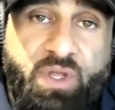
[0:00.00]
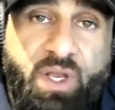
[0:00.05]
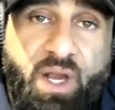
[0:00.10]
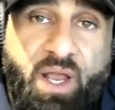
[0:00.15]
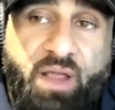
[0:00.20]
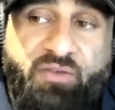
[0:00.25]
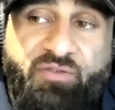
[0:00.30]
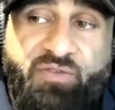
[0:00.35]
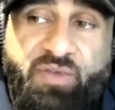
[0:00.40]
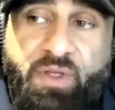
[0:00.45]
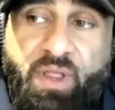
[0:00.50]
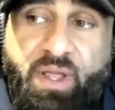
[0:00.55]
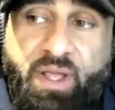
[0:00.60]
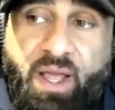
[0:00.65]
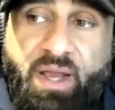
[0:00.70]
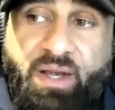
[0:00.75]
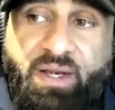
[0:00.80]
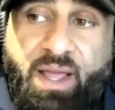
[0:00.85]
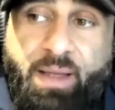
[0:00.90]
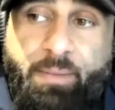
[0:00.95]
And I feel like
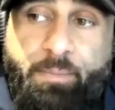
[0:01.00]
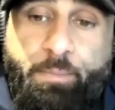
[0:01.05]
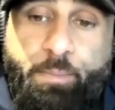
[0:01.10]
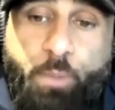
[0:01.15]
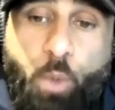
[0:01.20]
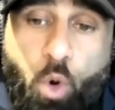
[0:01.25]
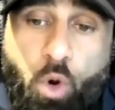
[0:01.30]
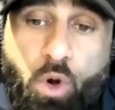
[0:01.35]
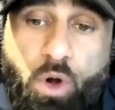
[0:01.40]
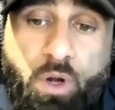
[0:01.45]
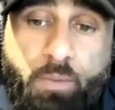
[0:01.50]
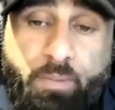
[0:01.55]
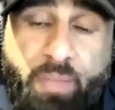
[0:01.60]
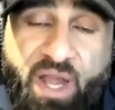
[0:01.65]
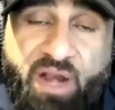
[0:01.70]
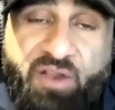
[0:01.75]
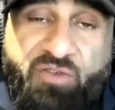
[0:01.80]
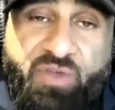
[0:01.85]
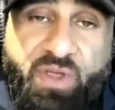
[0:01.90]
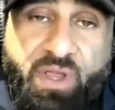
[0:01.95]
I'd get more
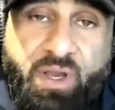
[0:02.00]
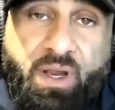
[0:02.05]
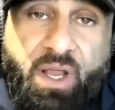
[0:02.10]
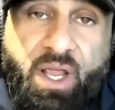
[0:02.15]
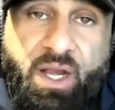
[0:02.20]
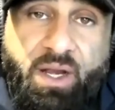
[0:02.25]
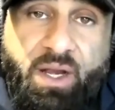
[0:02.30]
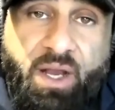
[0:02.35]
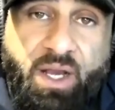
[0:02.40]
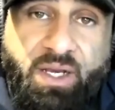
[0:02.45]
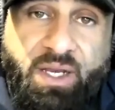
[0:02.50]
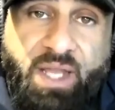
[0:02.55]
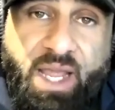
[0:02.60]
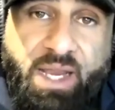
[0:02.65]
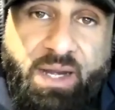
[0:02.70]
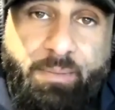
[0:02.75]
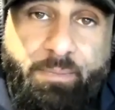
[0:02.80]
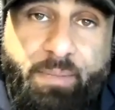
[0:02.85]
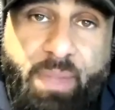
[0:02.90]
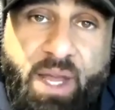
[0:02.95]
benefit and I'd
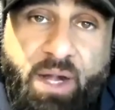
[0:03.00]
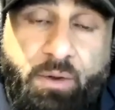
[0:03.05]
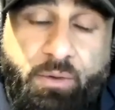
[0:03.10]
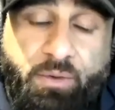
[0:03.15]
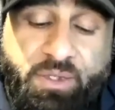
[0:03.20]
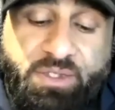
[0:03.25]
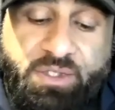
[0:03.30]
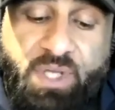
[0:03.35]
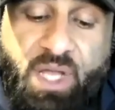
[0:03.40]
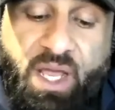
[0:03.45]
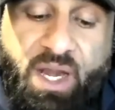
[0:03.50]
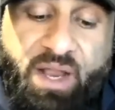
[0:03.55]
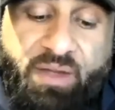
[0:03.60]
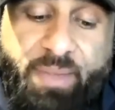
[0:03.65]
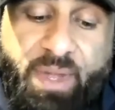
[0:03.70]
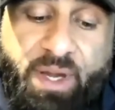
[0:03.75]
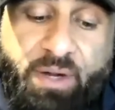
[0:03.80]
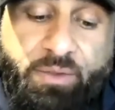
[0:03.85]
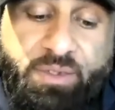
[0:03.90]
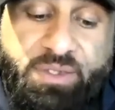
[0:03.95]
gain I'd have
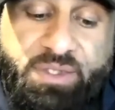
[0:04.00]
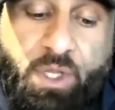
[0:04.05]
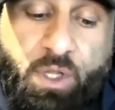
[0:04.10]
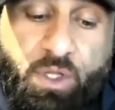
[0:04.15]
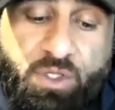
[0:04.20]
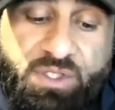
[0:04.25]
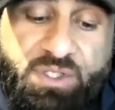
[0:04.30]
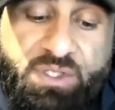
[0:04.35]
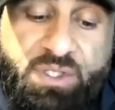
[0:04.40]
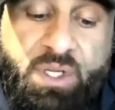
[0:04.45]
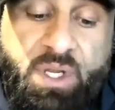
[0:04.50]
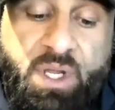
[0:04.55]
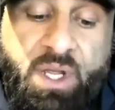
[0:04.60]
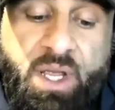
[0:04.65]
better results